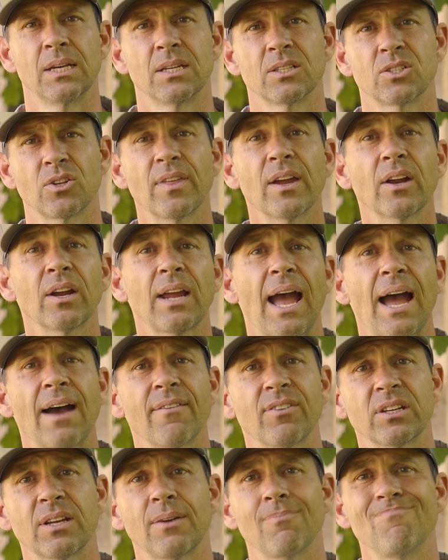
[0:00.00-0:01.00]
So there you
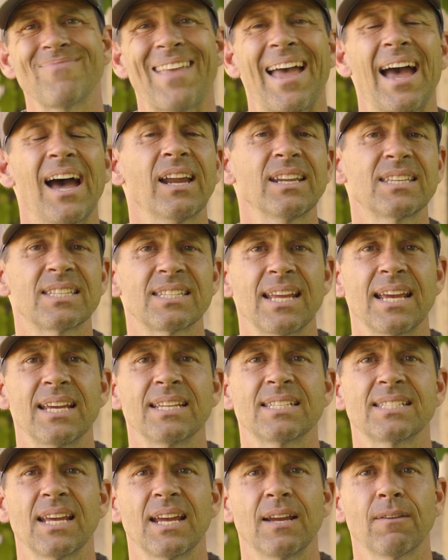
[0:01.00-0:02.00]
have it, how to stay
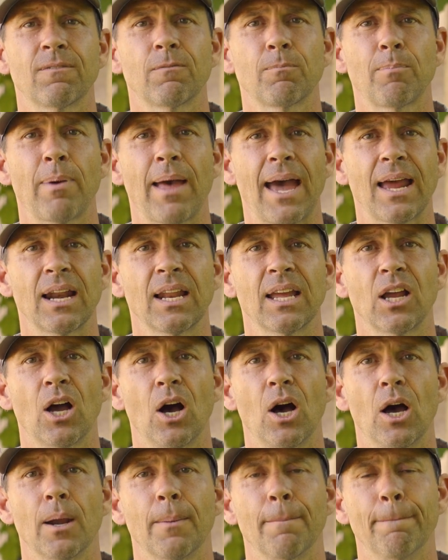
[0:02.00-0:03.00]
safe paddling
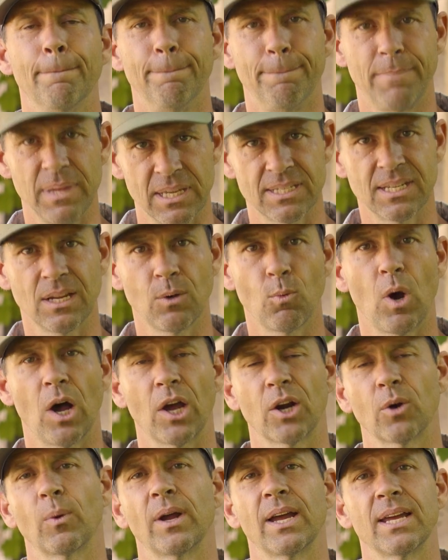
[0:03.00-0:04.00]
on busy
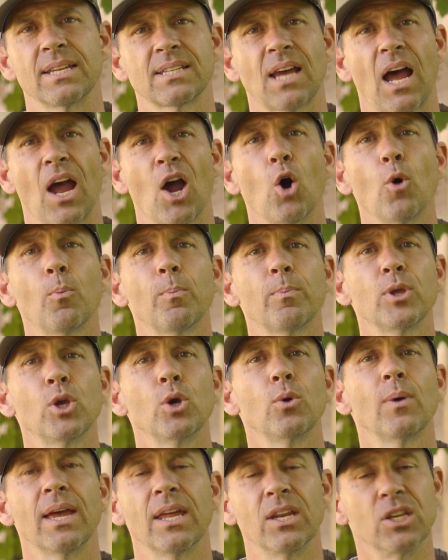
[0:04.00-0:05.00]
waterways. I hope
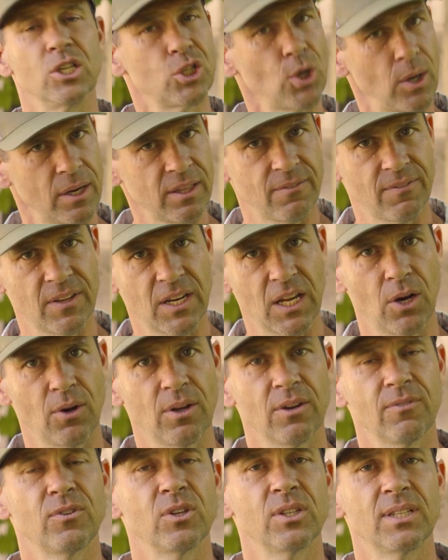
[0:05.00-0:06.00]
you enjoyed the video,
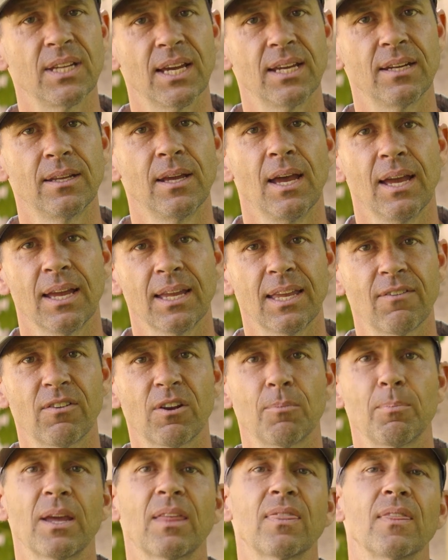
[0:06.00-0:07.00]
and if you did, give
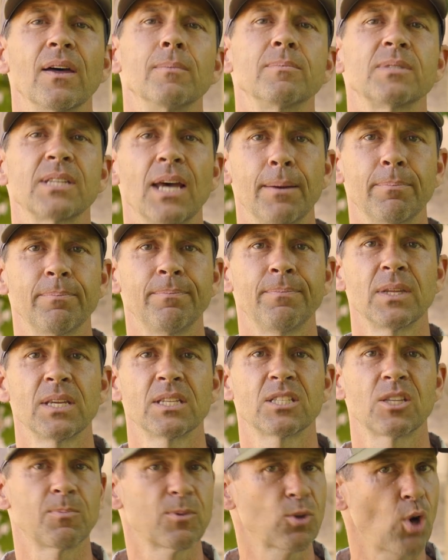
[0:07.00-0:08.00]
it a big thumbs up.
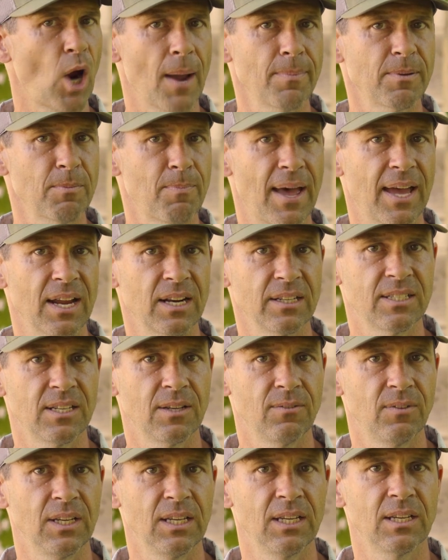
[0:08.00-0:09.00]
Subscribe to Paddle
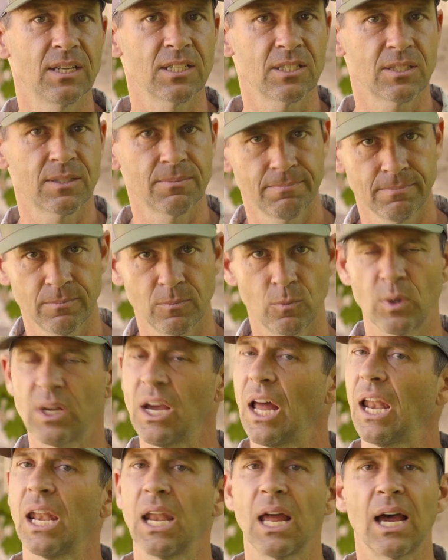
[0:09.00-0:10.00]
T V, because we
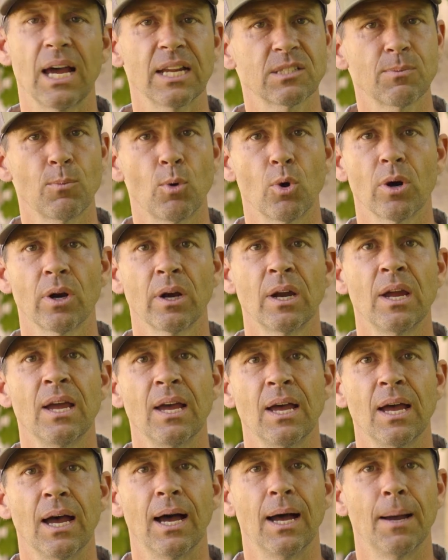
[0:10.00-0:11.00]
got lots more
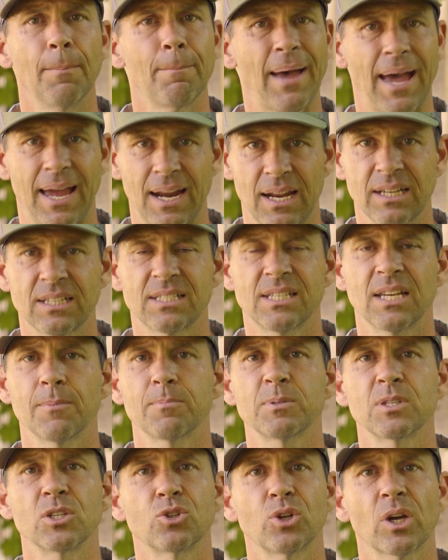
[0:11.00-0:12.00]
uh, paddling
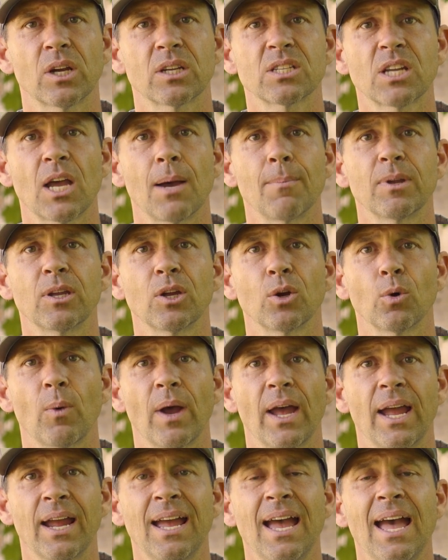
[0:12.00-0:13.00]
tips and tricks coming your
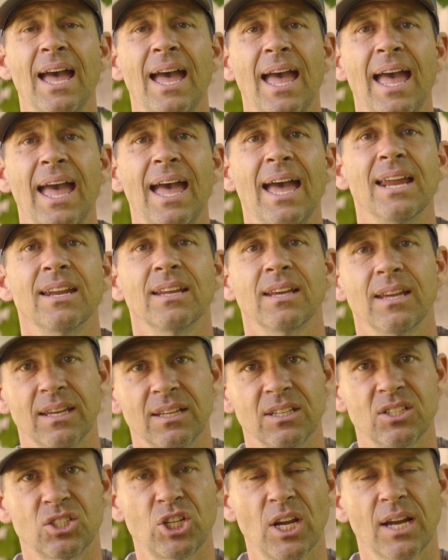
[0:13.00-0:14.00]
way, and
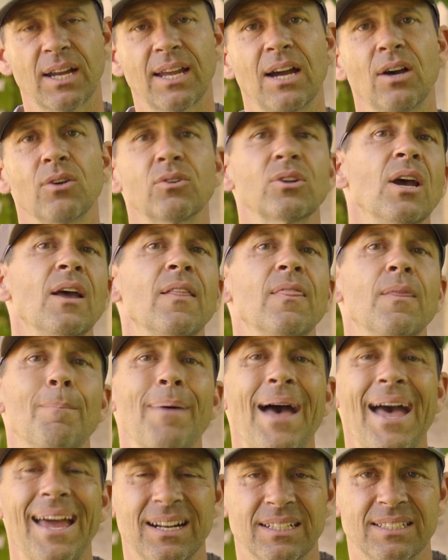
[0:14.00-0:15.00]
check out the
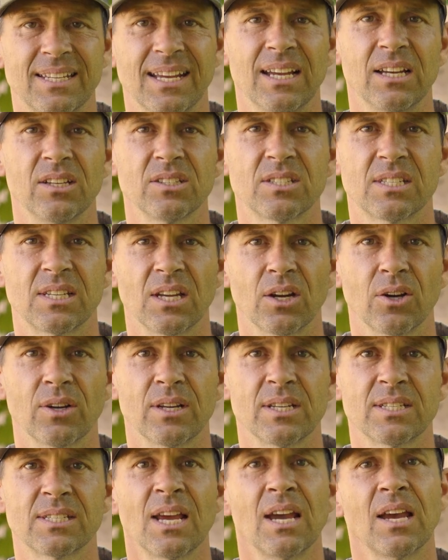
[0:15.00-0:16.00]
Paddle Tales
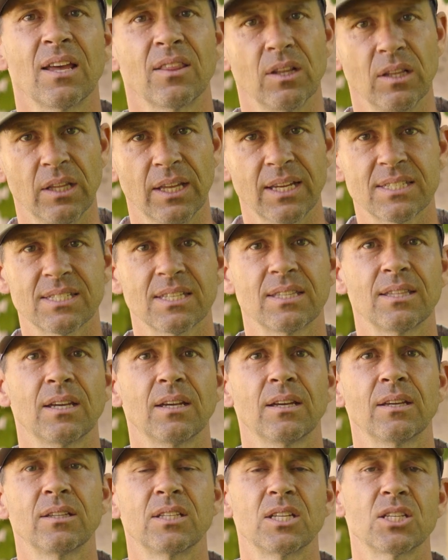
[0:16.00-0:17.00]
series. The link's in
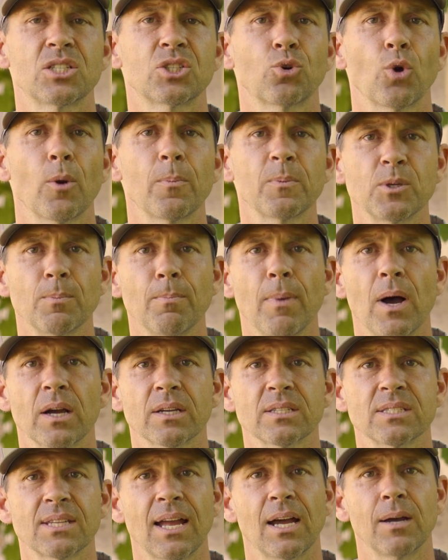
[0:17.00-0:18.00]
the description
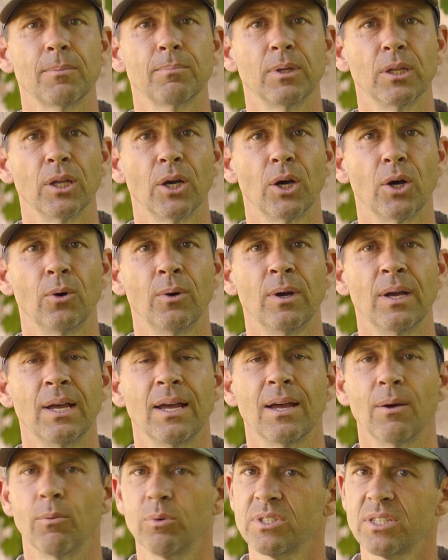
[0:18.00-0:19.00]
box down below.
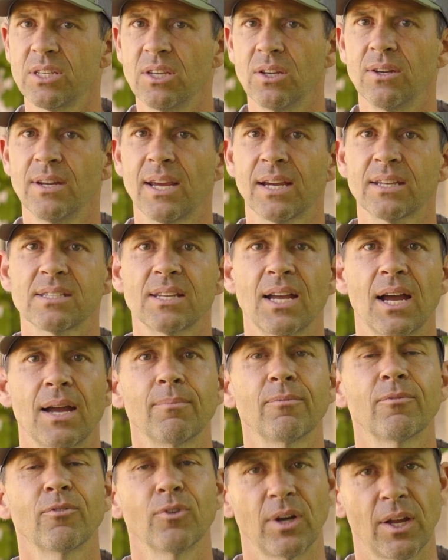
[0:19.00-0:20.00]
We'll see you next
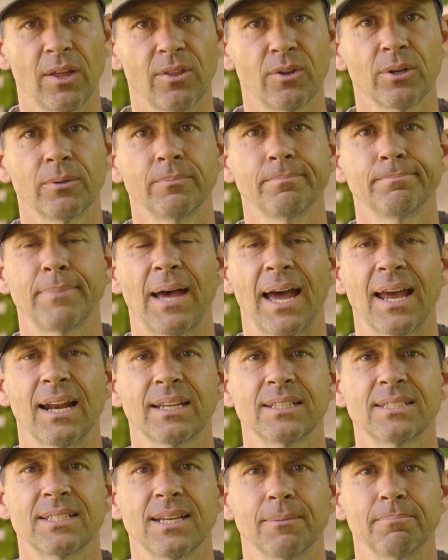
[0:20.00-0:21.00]
time for another
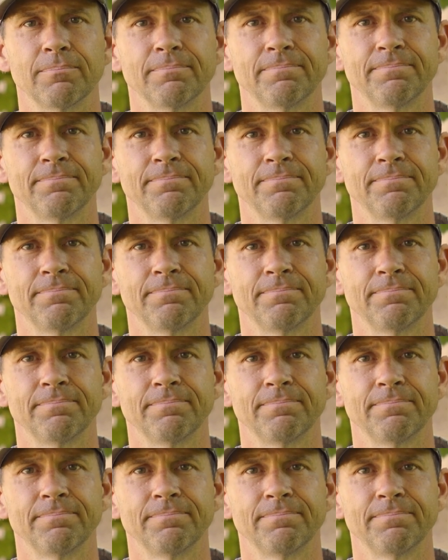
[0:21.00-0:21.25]
paddling tip.